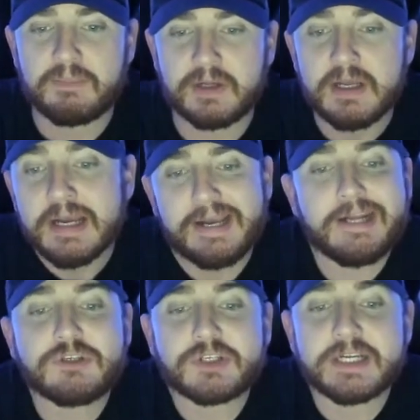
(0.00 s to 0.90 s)
But
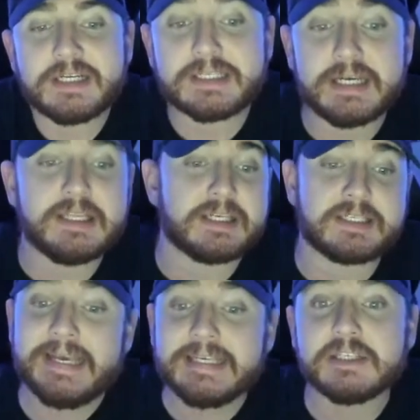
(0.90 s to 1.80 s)
interesting to see. This
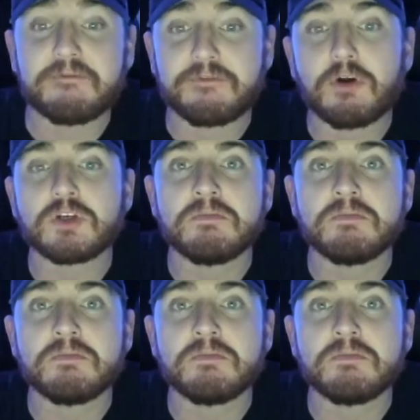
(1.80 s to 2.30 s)
is the first